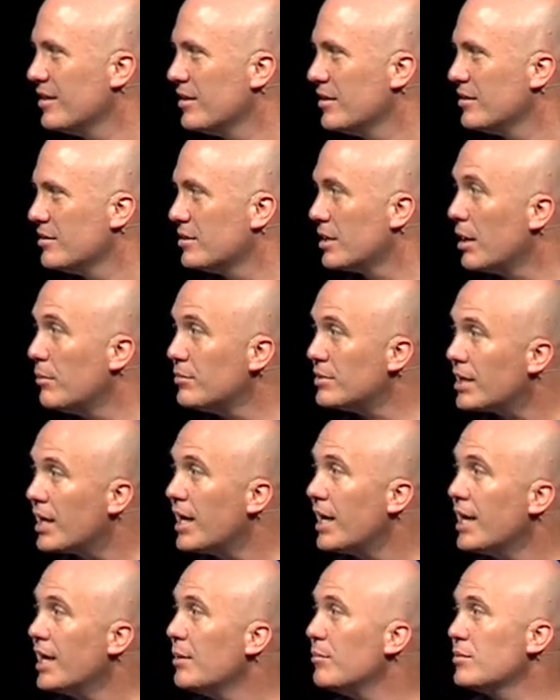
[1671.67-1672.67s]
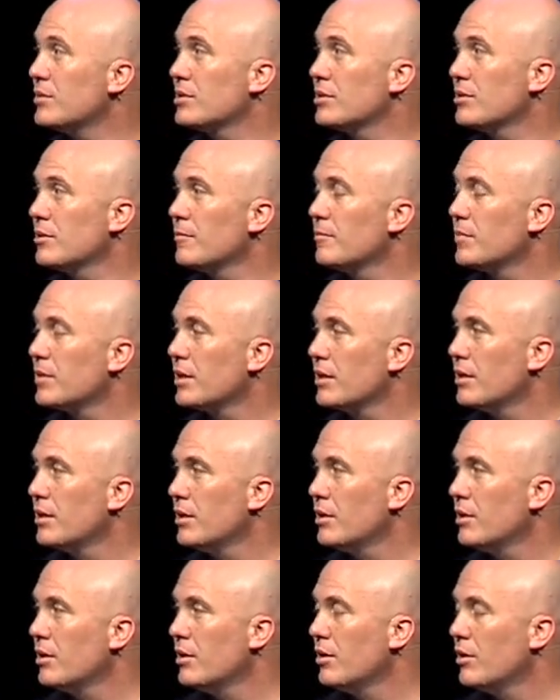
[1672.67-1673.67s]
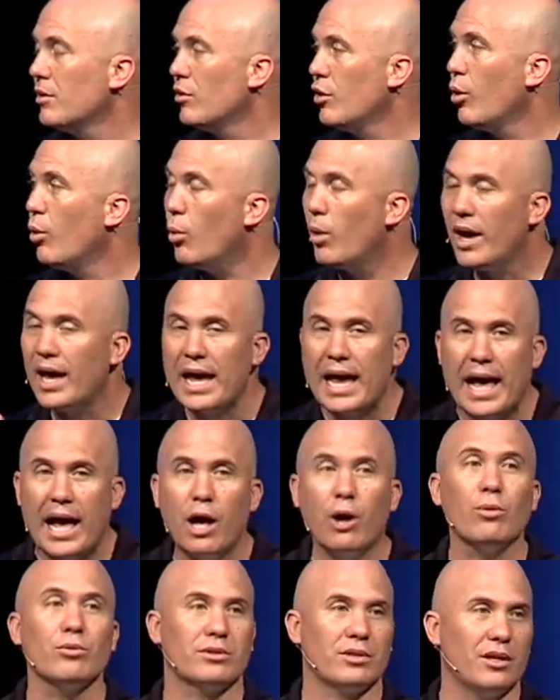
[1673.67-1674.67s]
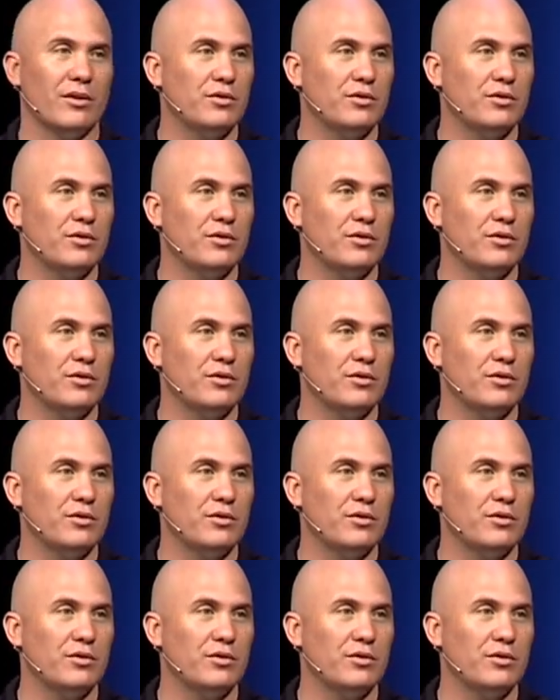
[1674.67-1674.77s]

Sometimes the way out